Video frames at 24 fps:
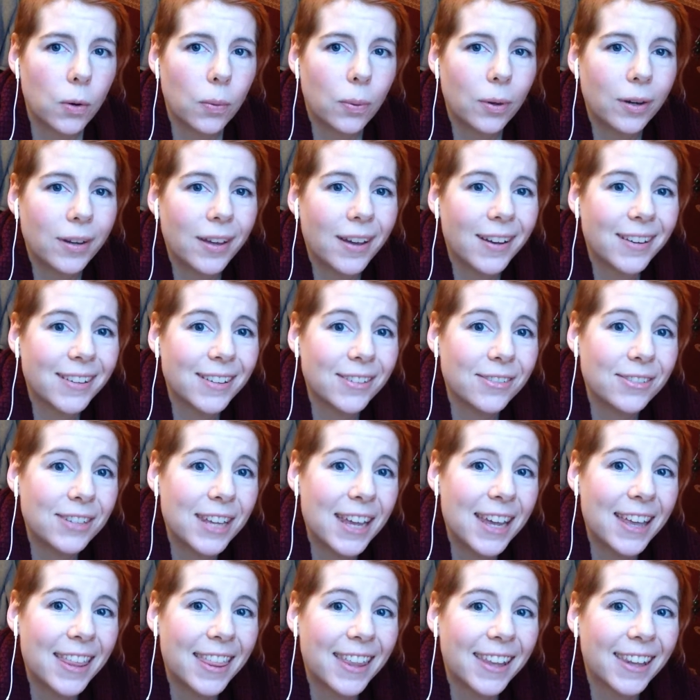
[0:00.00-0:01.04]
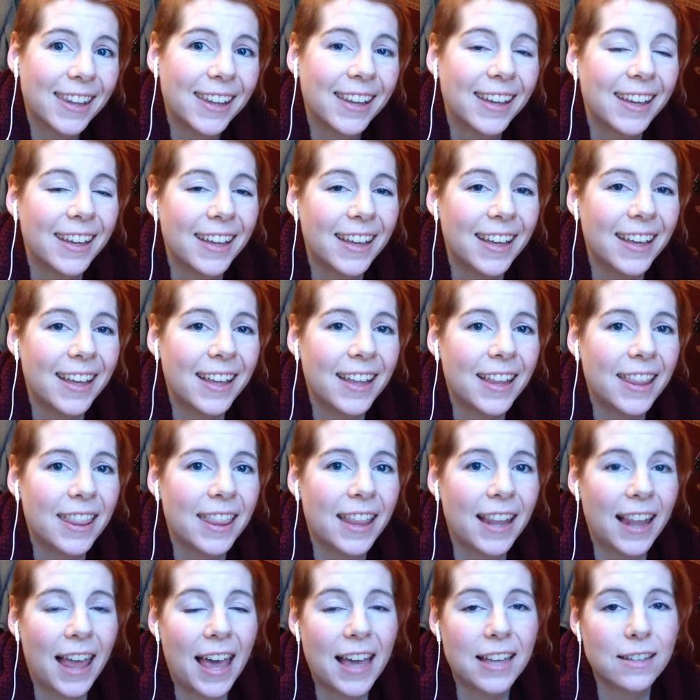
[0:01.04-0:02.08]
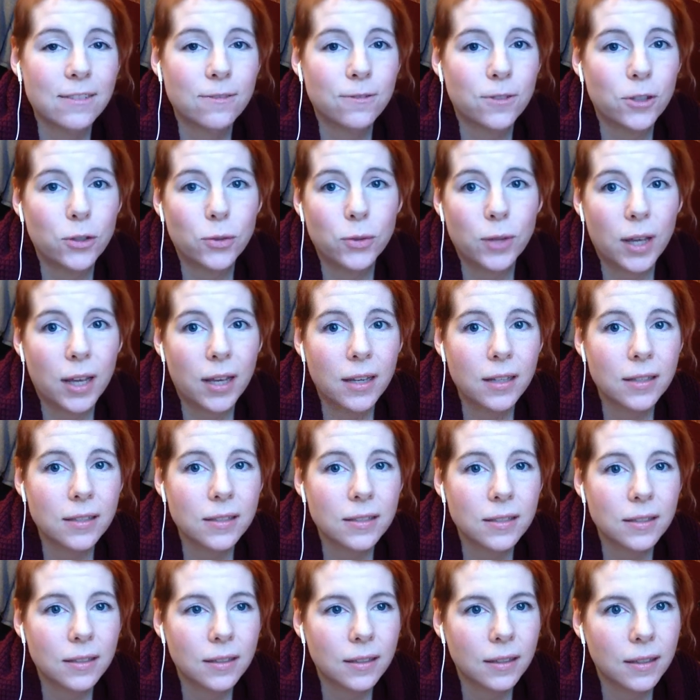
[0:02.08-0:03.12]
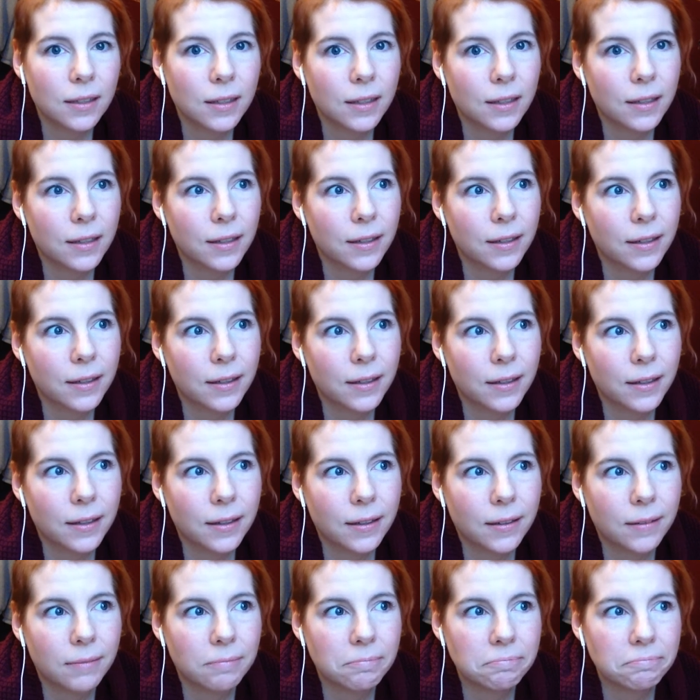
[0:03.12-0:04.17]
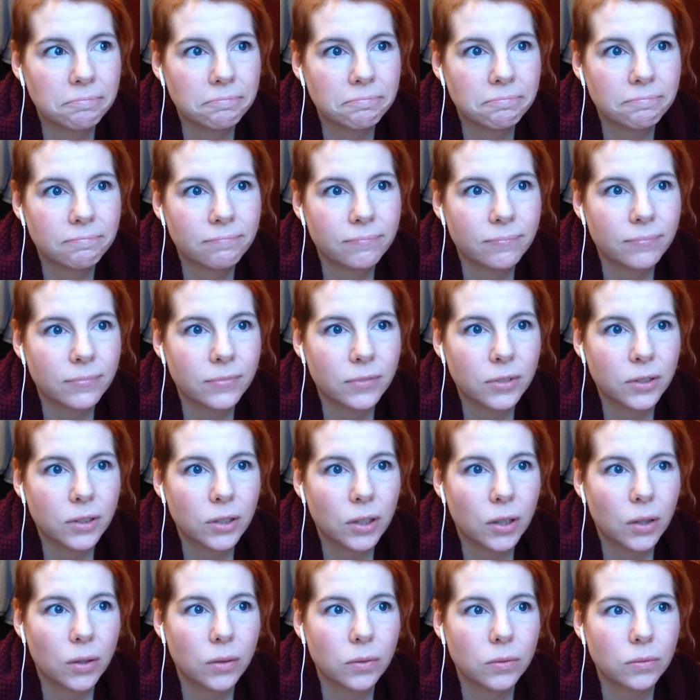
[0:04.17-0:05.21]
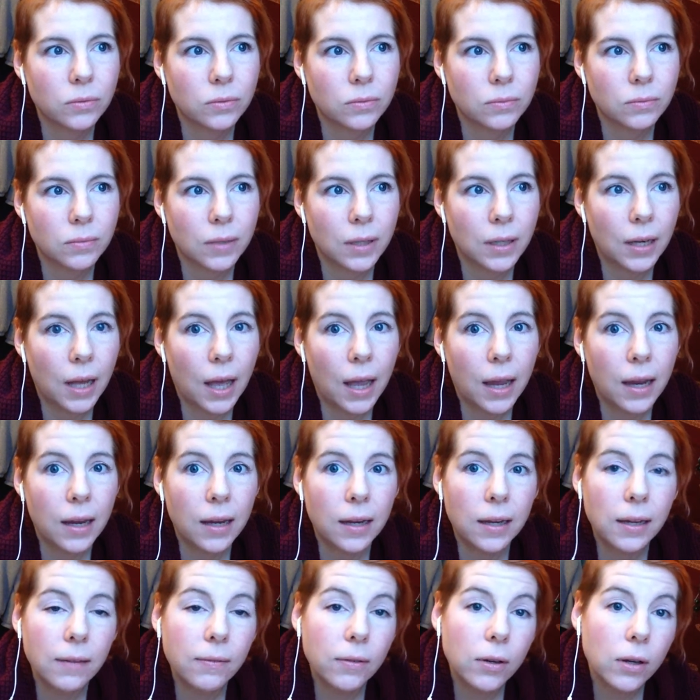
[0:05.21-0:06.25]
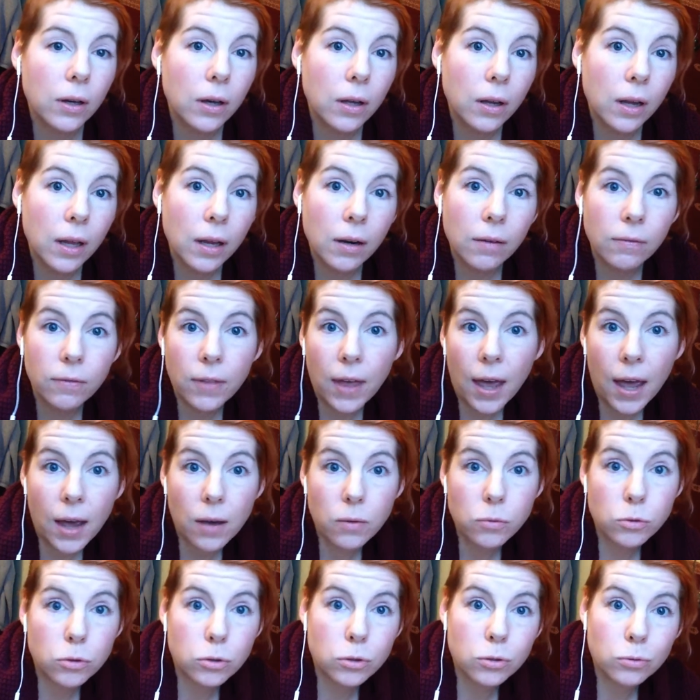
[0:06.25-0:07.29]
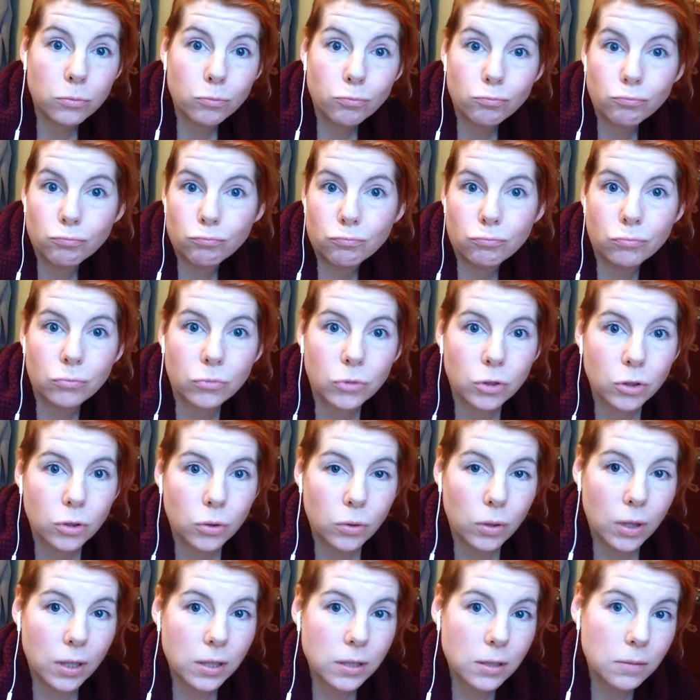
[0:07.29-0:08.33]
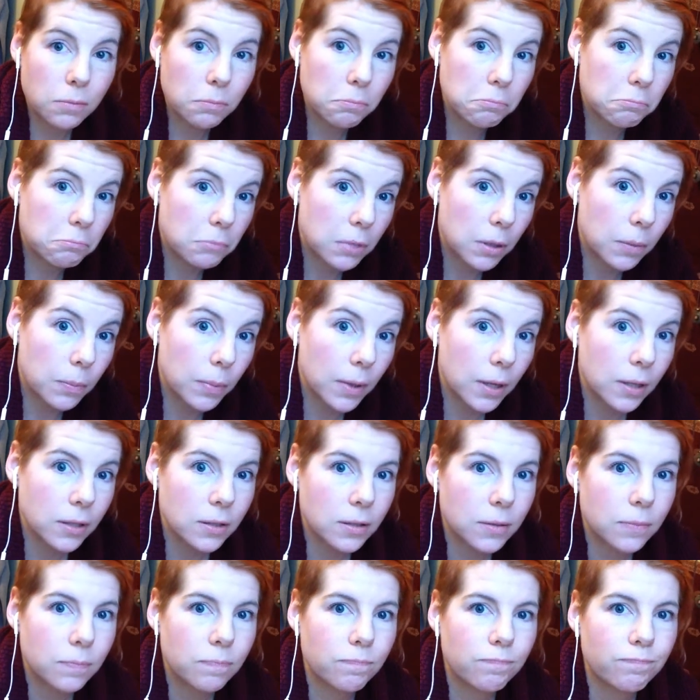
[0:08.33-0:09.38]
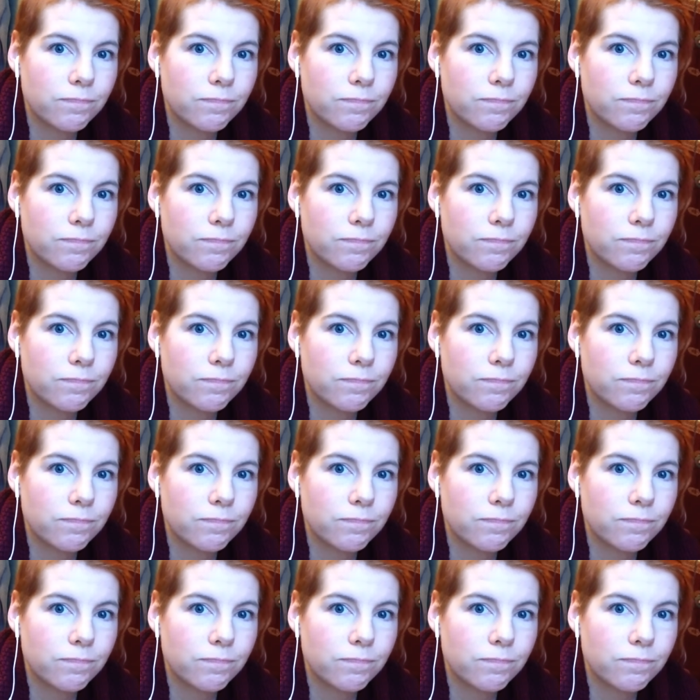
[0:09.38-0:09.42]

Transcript: more productive day than the last few days. Um, you know, and I even got out of the house, so that's a big plus.